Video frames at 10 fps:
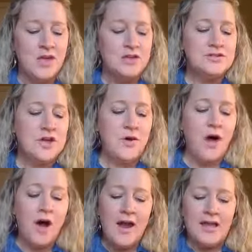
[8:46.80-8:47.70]
So,
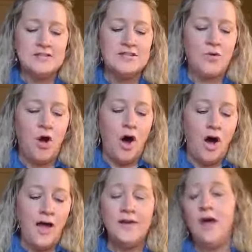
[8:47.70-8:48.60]
all right, so
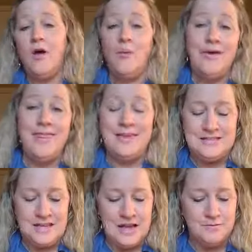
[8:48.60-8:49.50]
on with
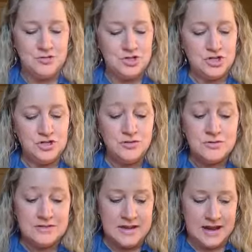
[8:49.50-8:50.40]
Tip
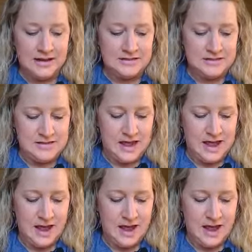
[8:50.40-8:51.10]
Tuesday today.